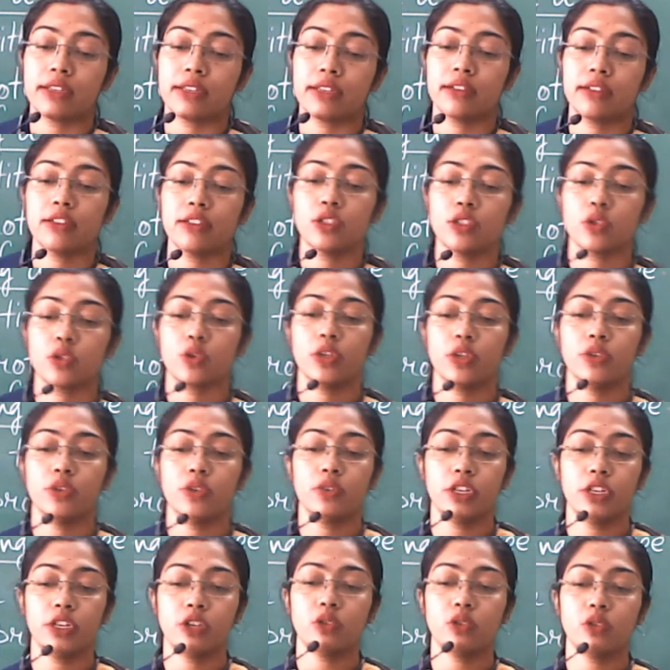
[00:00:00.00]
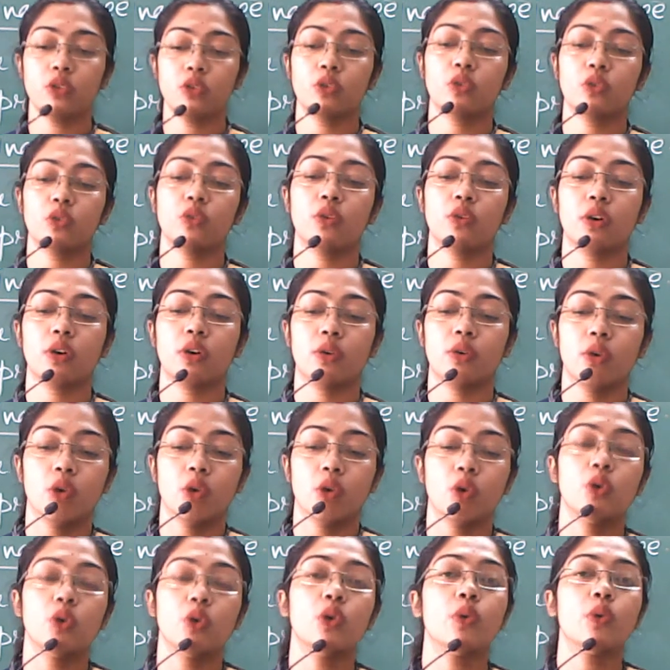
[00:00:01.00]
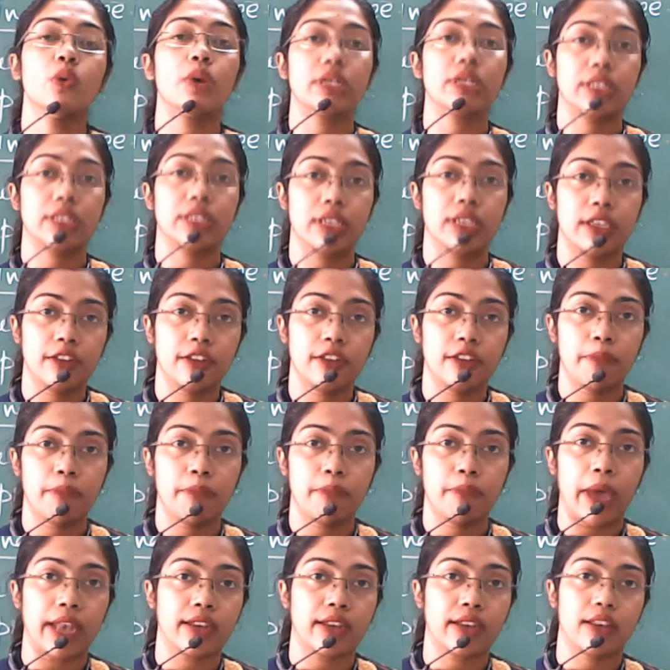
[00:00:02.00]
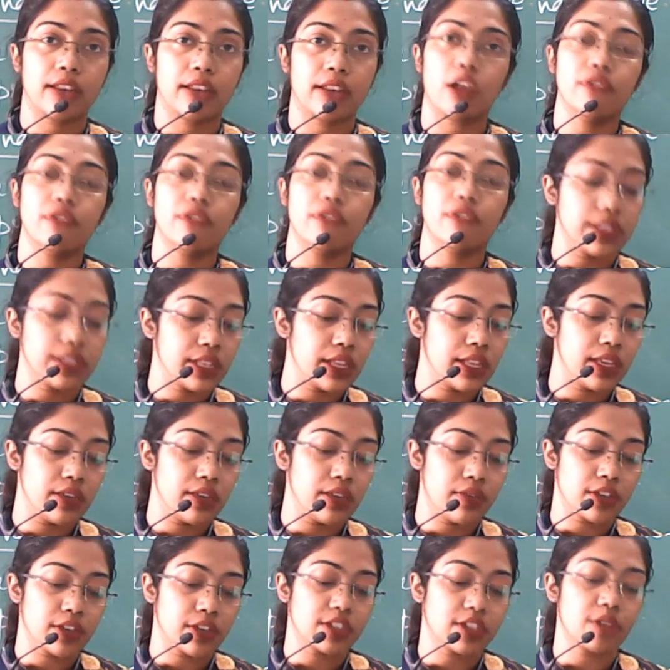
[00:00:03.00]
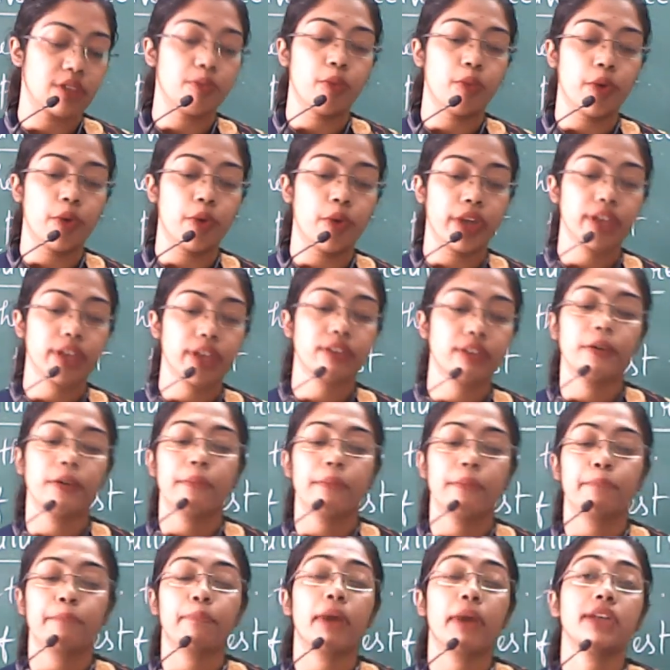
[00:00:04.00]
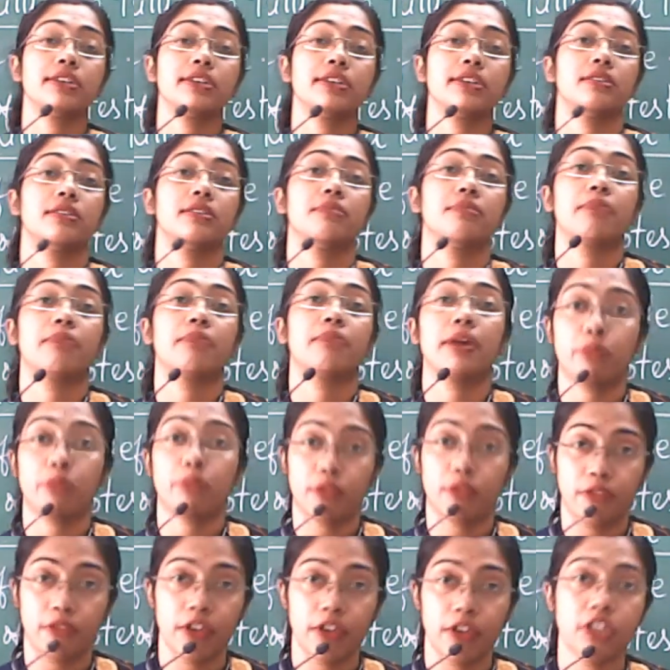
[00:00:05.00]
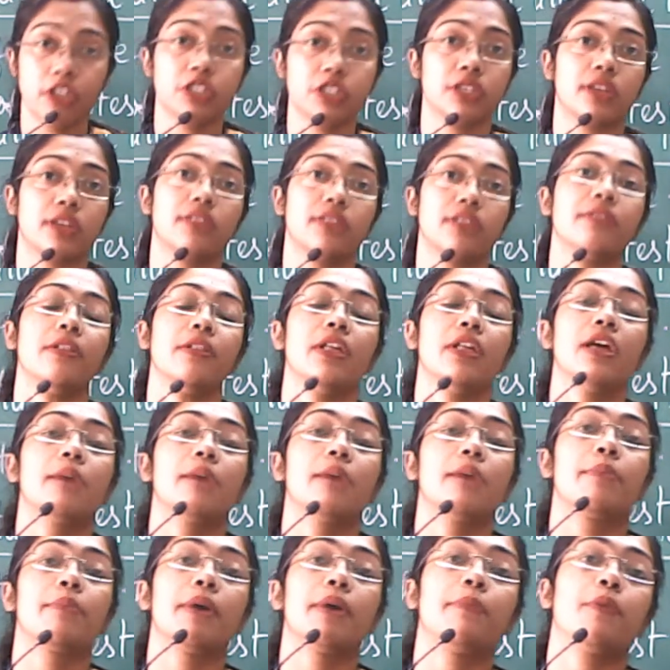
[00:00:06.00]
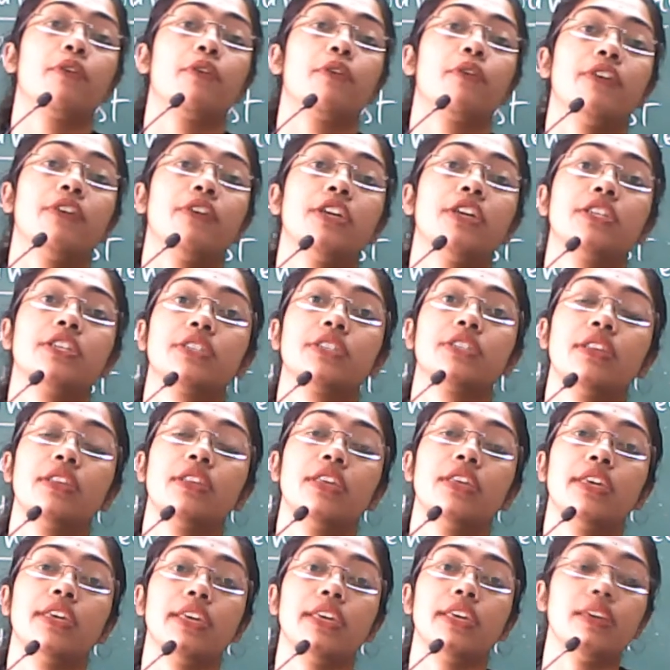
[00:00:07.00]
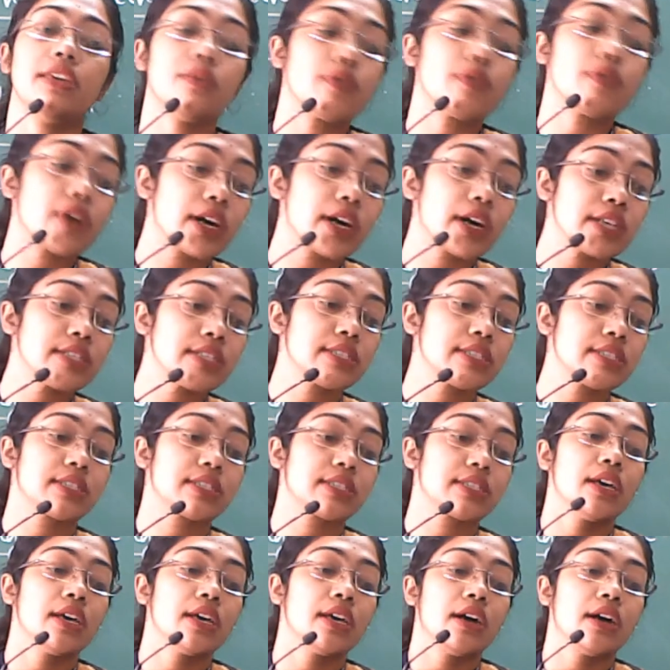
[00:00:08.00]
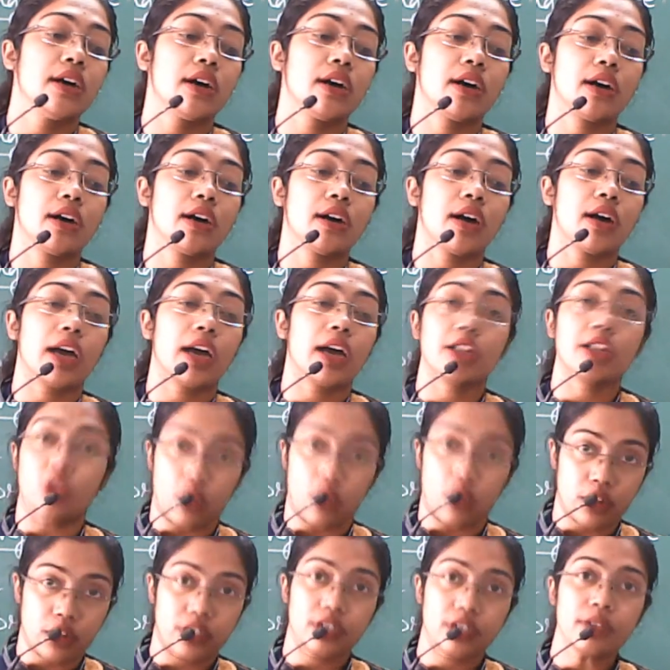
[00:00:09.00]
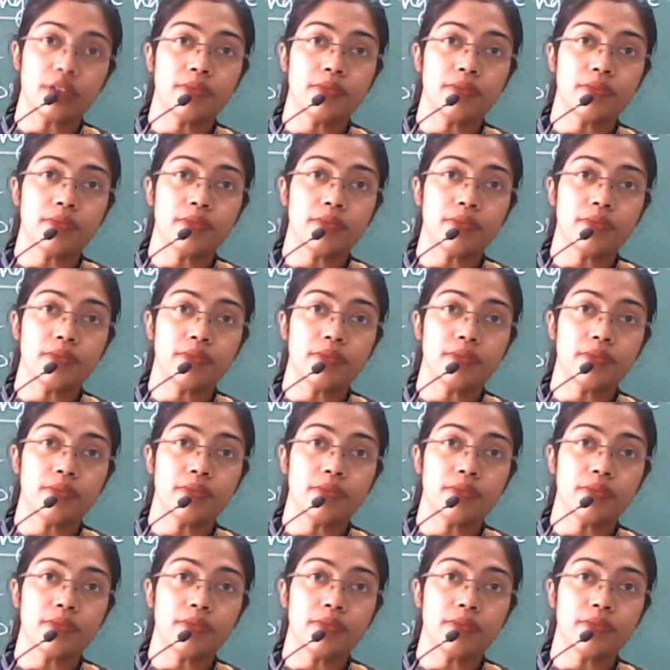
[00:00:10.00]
So you need to know who was Girish Patel. Obviously he was a poet, but by profession he was a doctor.